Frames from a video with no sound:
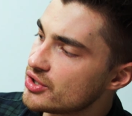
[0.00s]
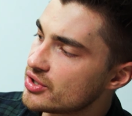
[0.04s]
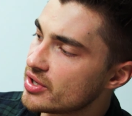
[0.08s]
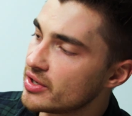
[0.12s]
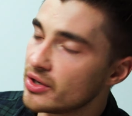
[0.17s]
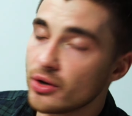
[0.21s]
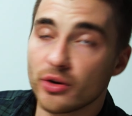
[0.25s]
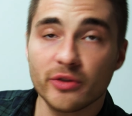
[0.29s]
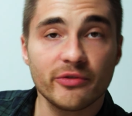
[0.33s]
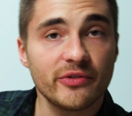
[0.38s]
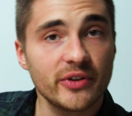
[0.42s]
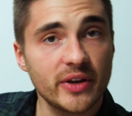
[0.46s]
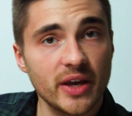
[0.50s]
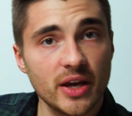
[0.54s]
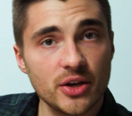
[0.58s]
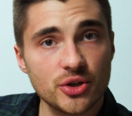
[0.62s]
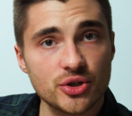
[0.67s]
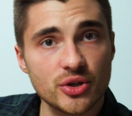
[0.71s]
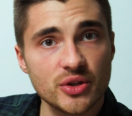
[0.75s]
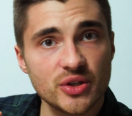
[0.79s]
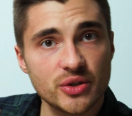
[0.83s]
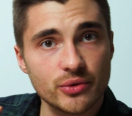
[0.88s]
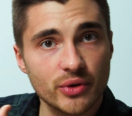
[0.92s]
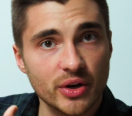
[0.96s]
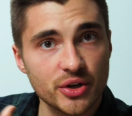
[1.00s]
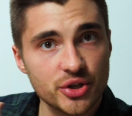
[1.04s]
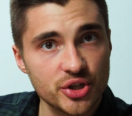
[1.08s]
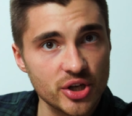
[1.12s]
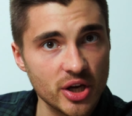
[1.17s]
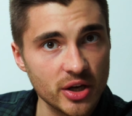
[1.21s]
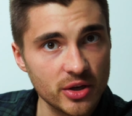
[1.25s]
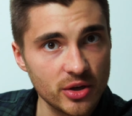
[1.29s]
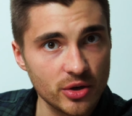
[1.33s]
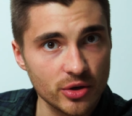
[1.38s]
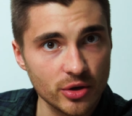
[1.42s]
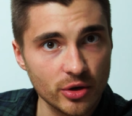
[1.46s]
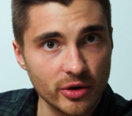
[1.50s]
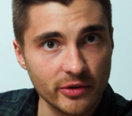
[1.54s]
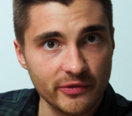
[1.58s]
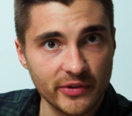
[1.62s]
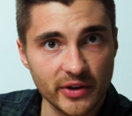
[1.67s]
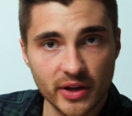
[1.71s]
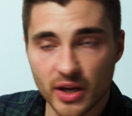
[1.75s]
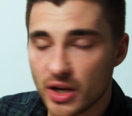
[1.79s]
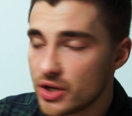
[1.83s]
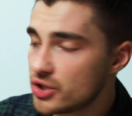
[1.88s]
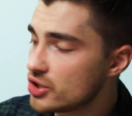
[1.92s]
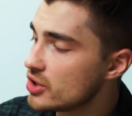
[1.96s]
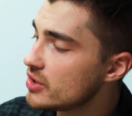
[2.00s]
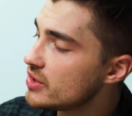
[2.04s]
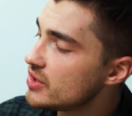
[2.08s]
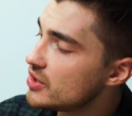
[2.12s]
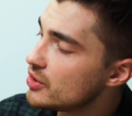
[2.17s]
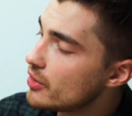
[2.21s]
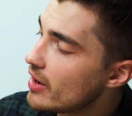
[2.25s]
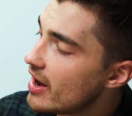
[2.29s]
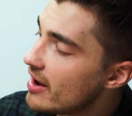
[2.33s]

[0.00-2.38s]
the notifications, you want to check your notifications, you